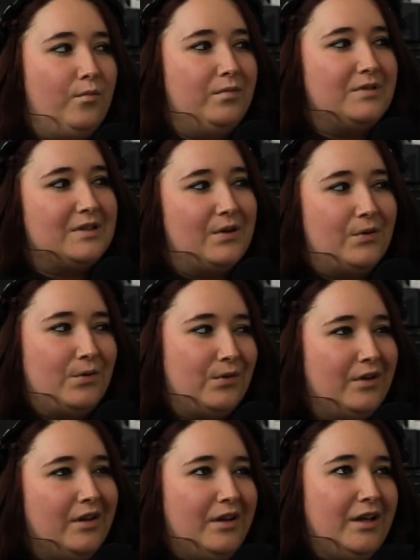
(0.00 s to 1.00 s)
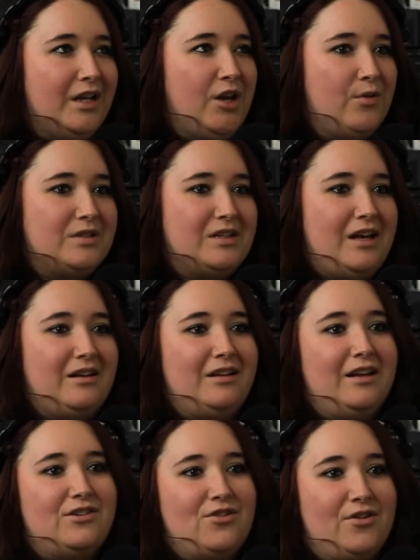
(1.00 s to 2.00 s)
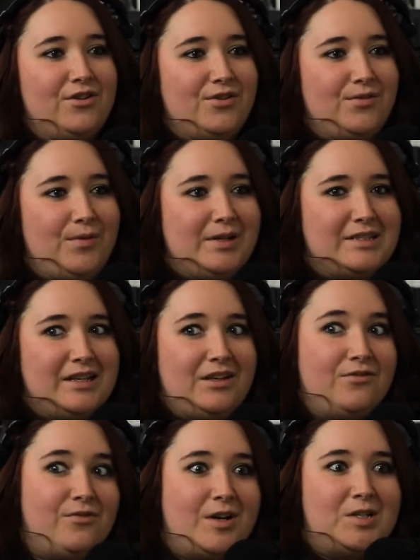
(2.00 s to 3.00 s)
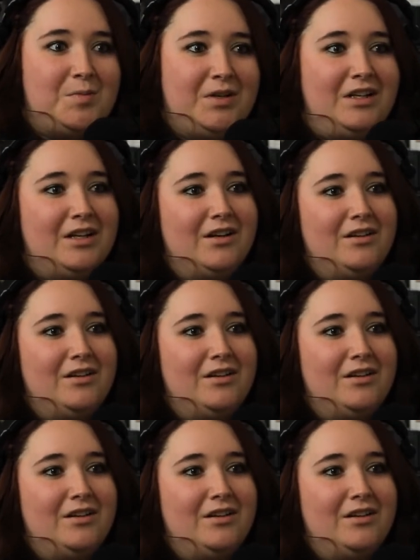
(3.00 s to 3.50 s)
so it wasn't kind of like Turner where it's like your freshman year.